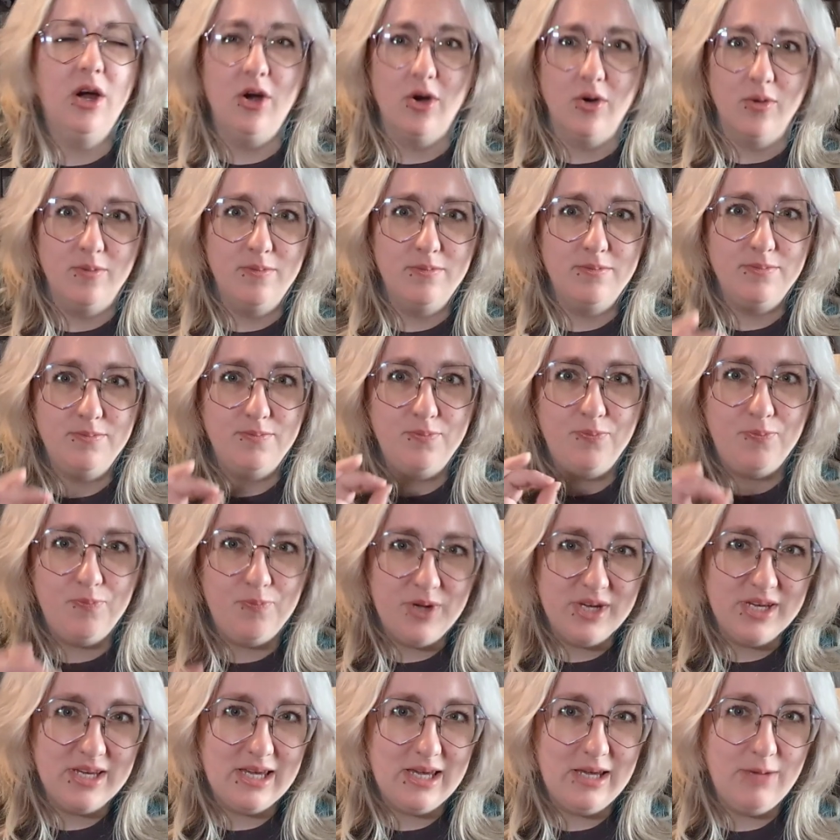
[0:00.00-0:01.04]
Oh,
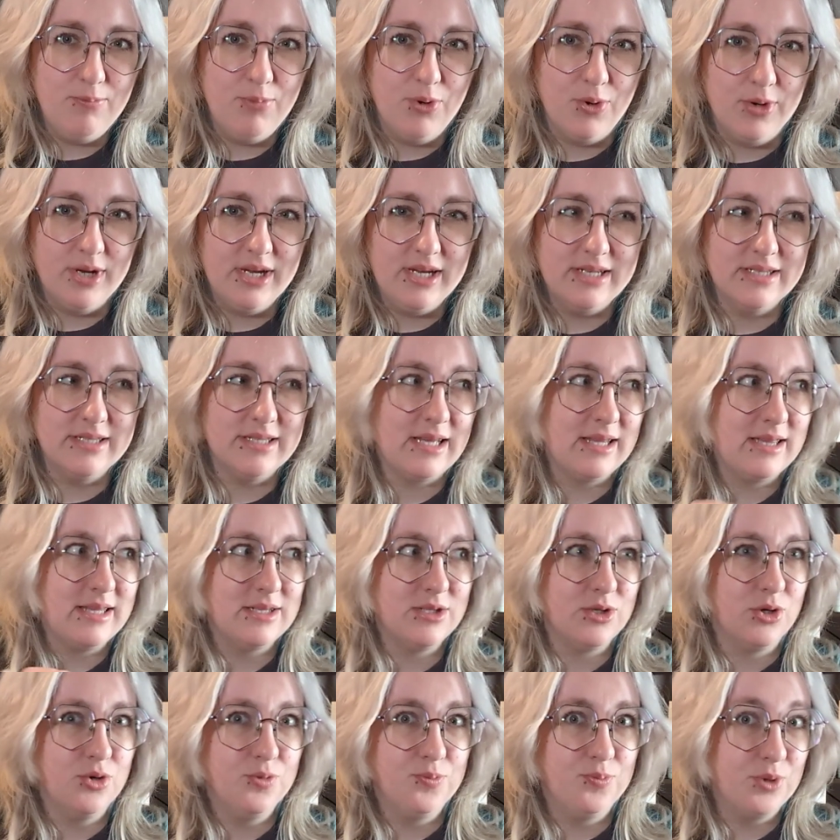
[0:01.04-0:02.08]
big key point is that
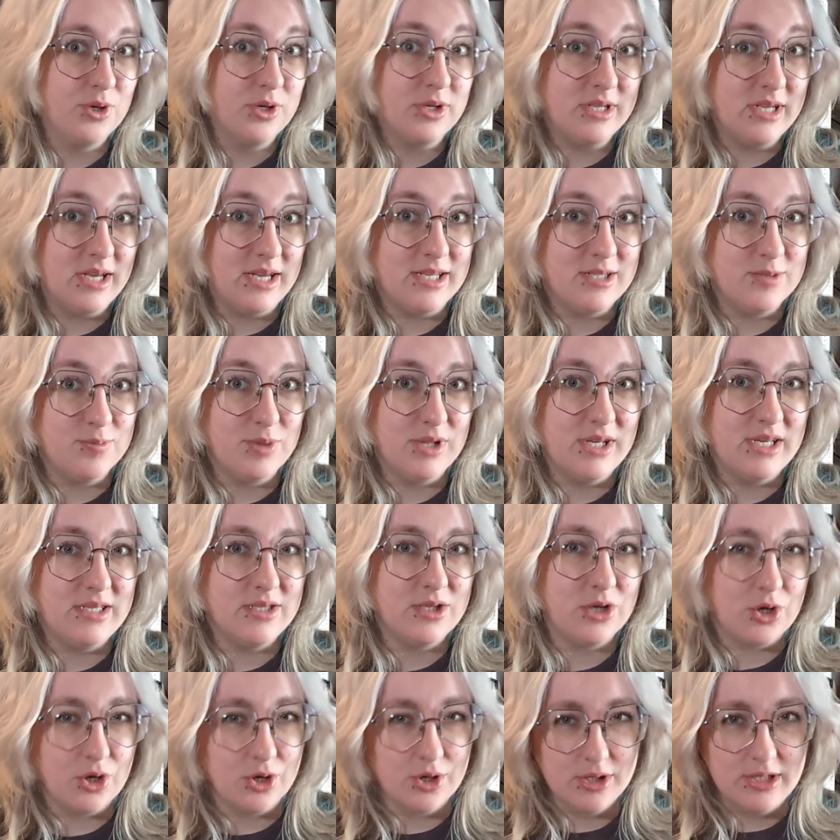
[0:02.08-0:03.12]
this whole book takes
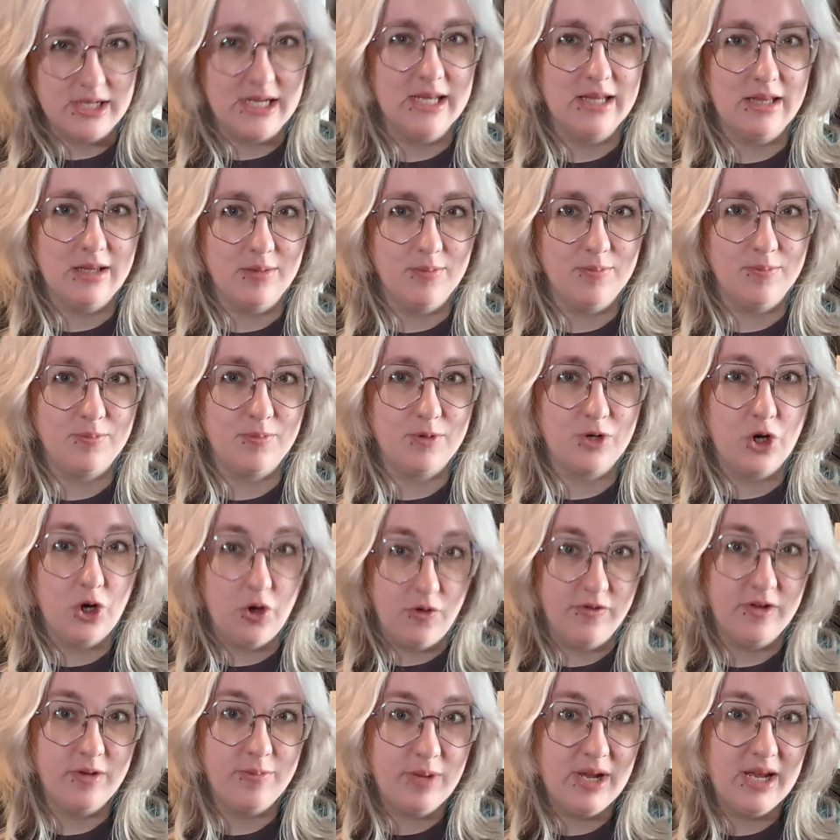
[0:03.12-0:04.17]
place early in the
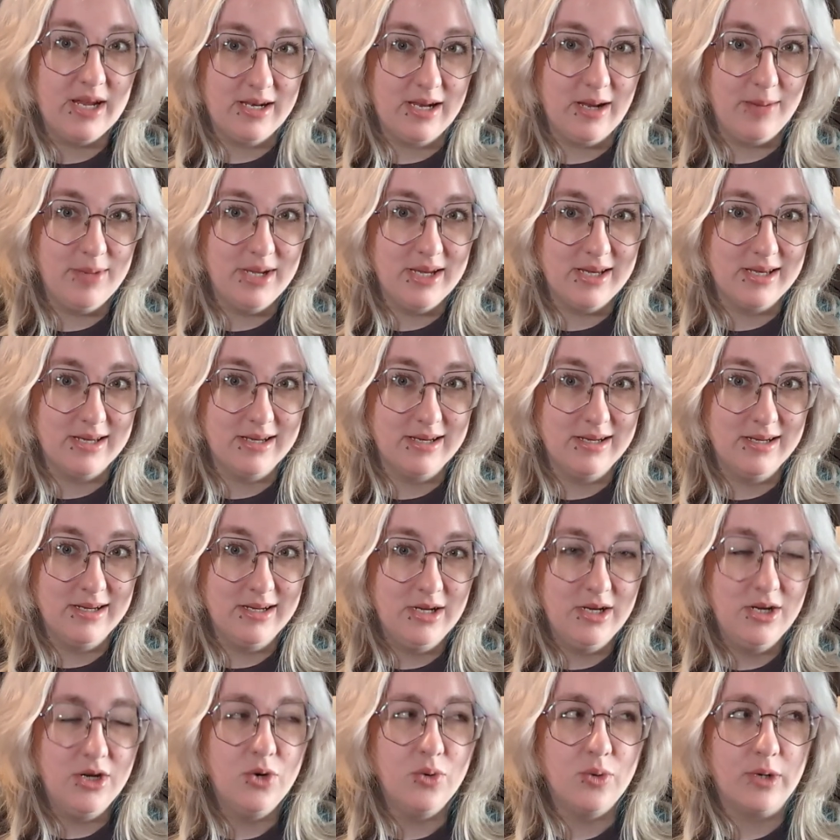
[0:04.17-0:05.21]
COVID pandemic,
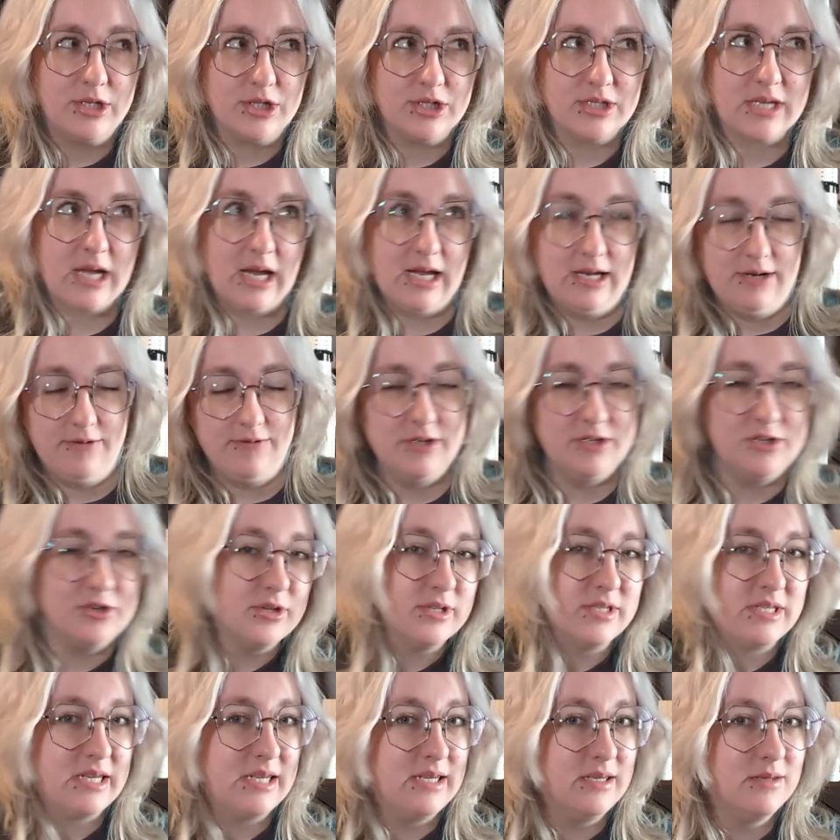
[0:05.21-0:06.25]
which is kind of
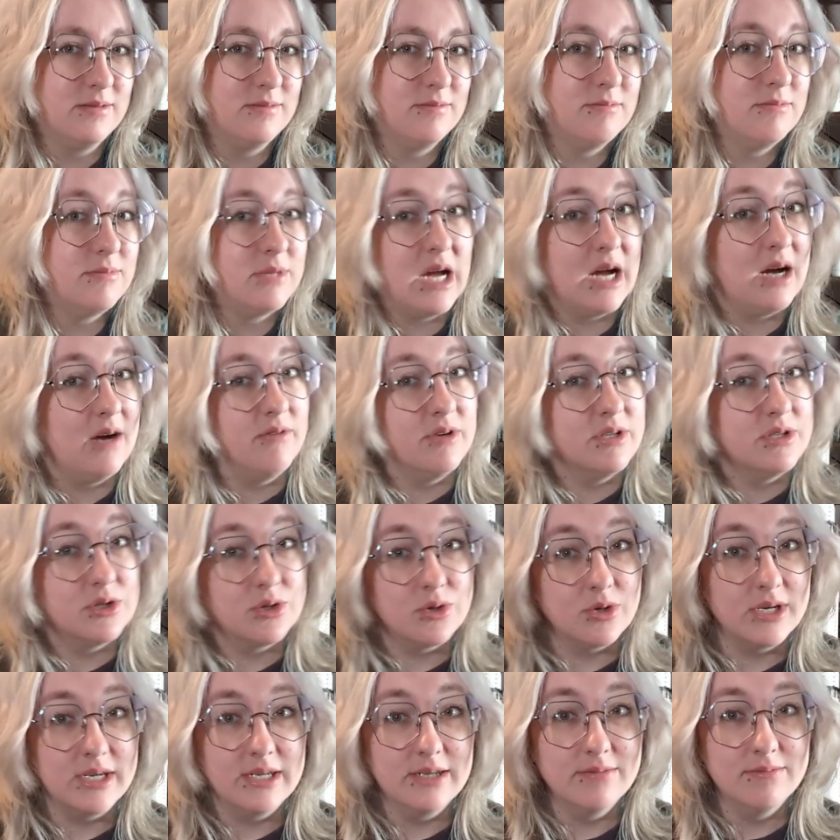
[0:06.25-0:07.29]
interesting to have a
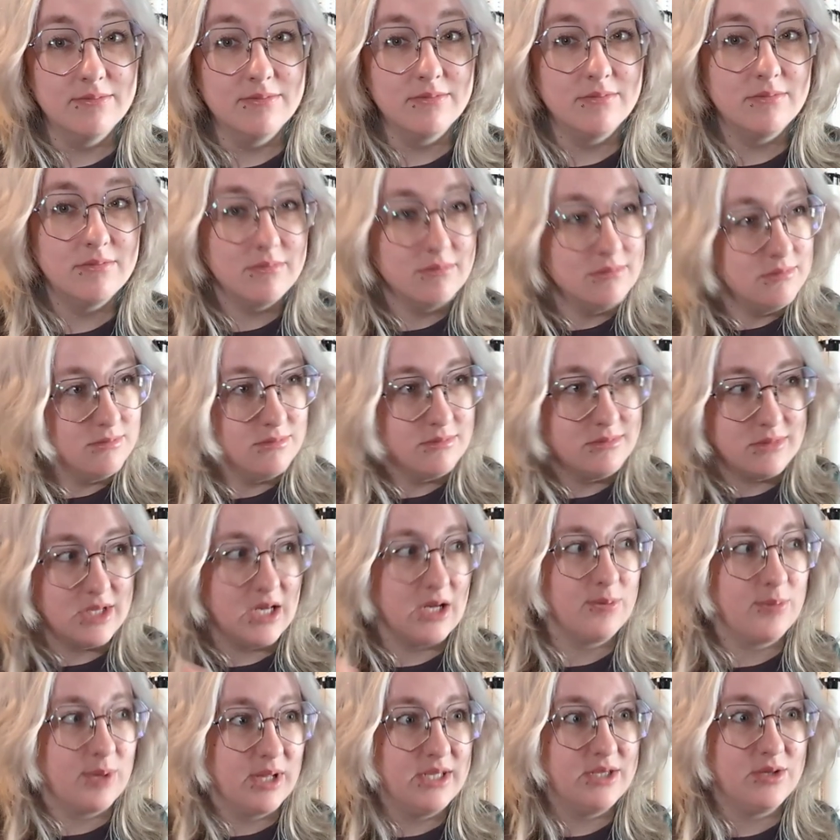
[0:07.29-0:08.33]
story
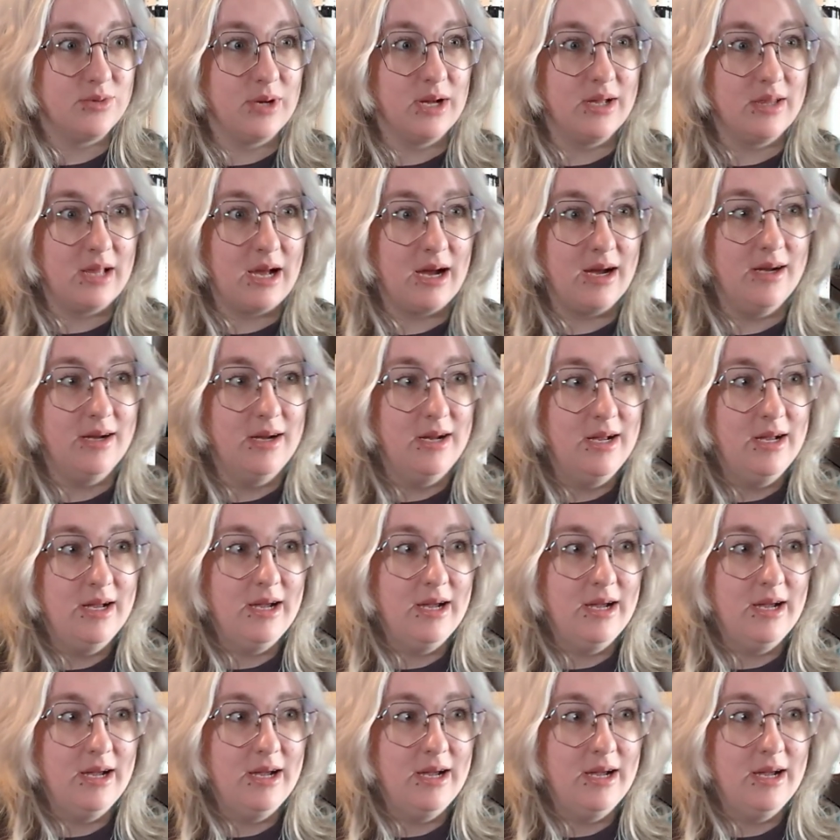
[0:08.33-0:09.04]
take place around that.